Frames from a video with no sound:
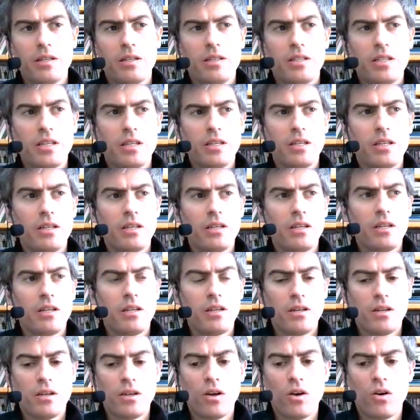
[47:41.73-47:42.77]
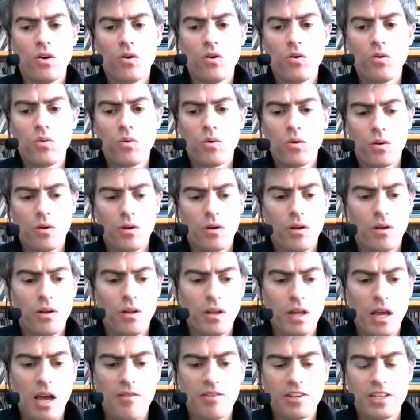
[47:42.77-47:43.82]
didn't
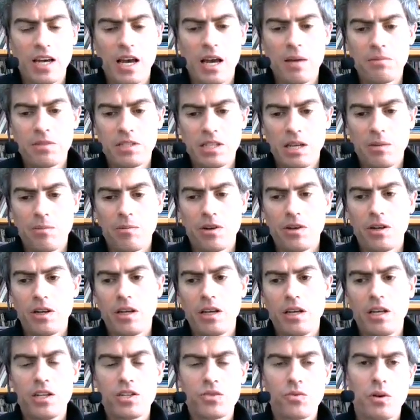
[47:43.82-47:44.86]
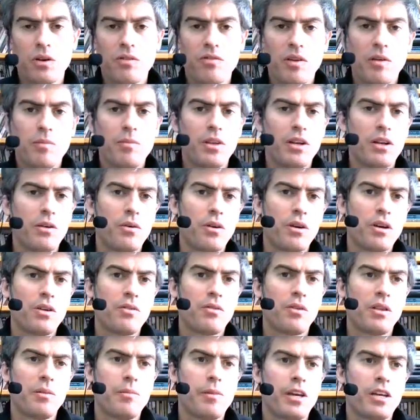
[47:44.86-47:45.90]
have a timestamp on each one of them, then it couldn't
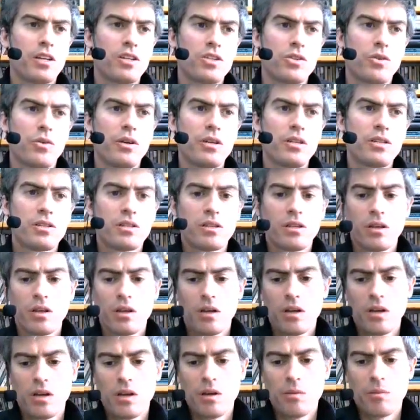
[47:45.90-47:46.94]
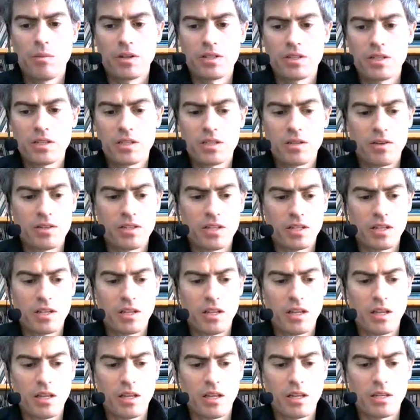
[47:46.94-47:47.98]
really make a choice. But since there is a
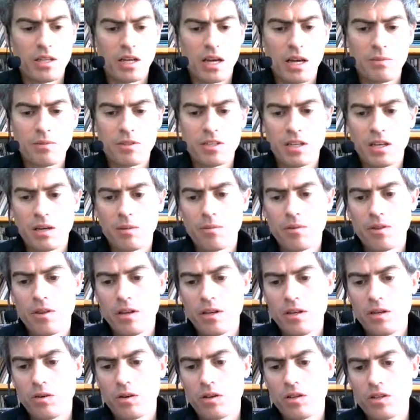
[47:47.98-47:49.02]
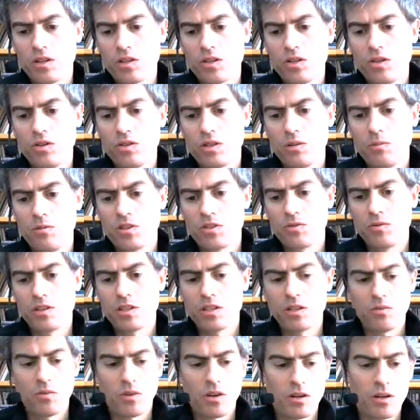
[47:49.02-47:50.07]
timestamp, then you can just choose the most
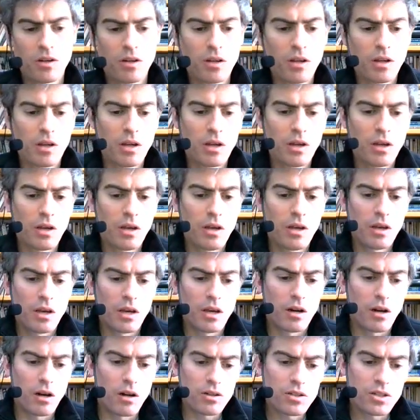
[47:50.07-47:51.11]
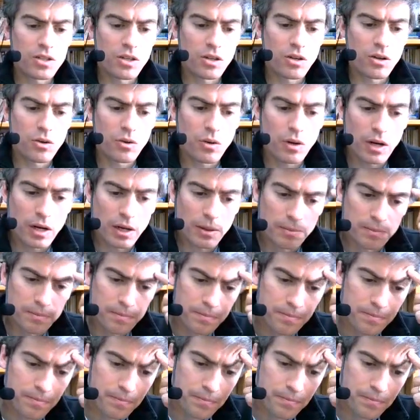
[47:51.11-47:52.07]
recent one. And also